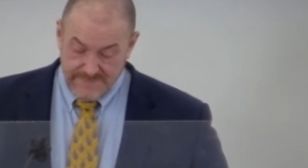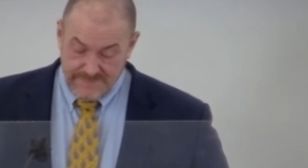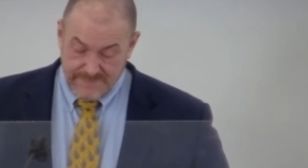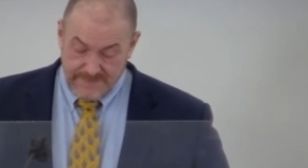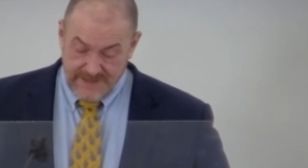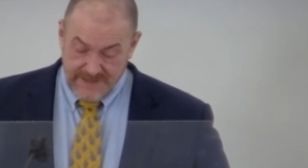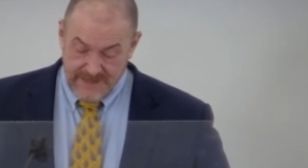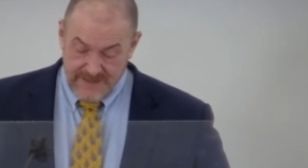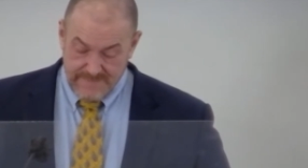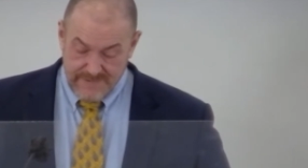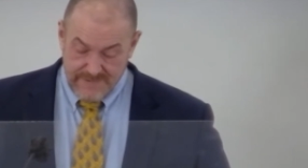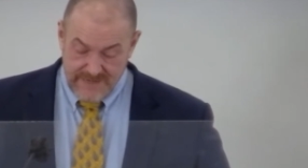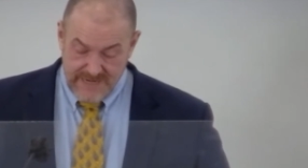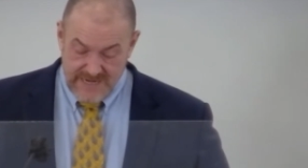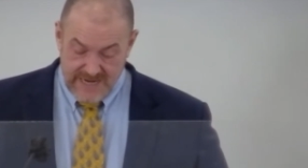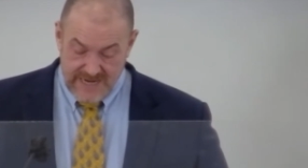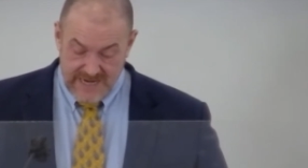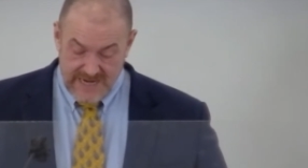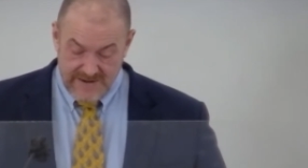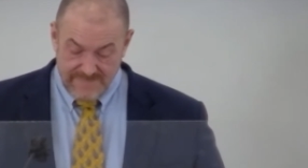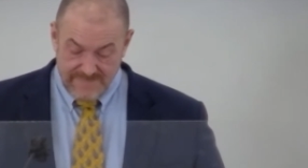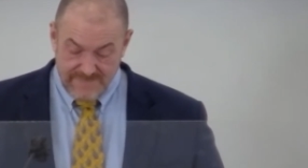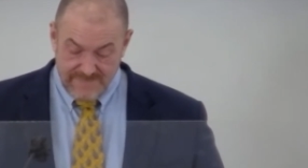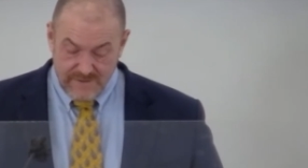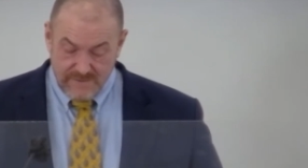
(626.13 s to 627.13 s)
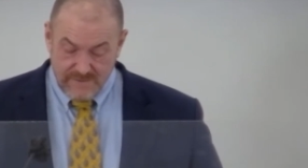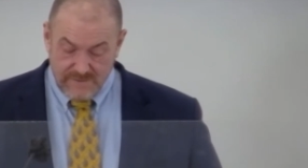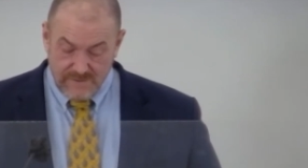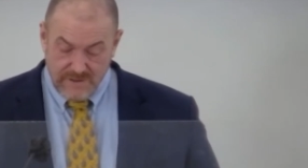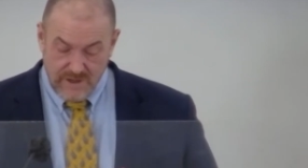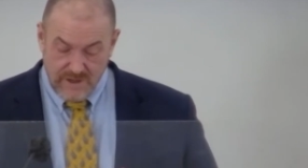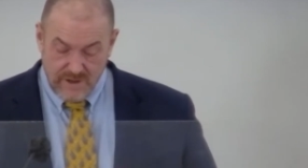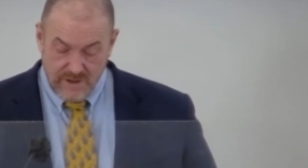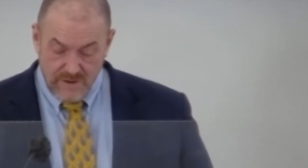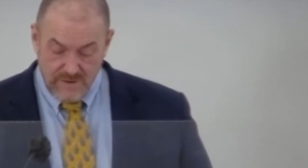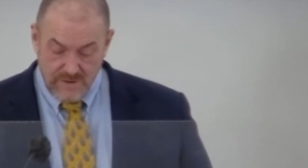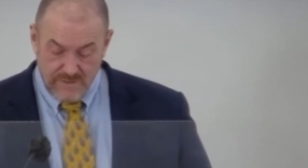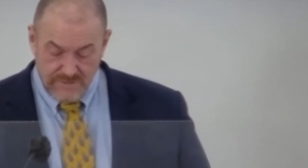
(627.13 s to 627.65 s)
and behavioral
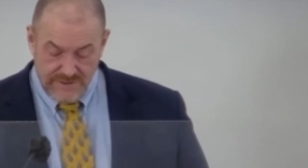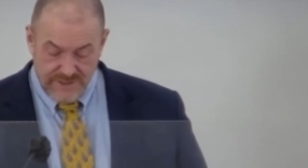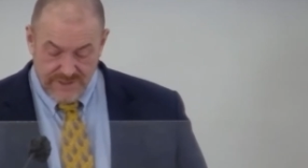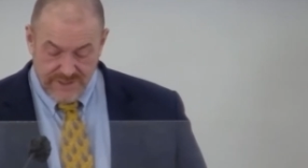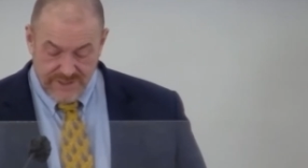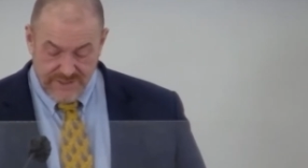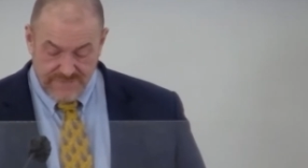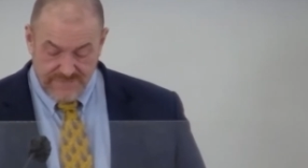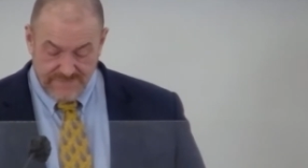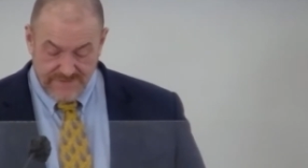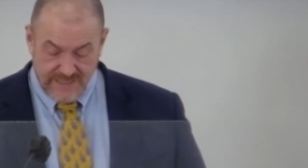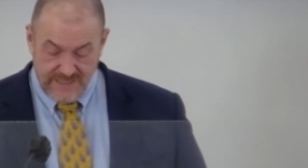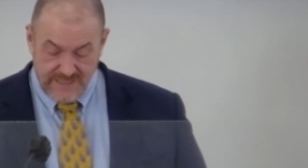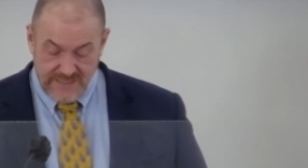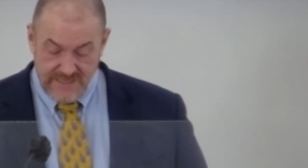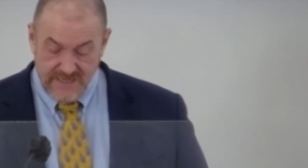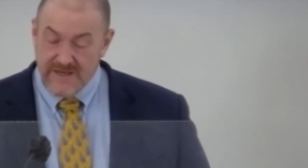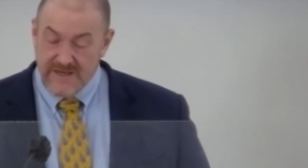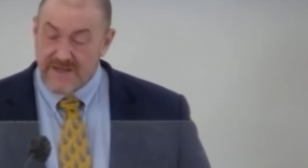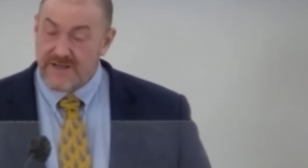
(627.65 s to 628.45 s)
code shifting,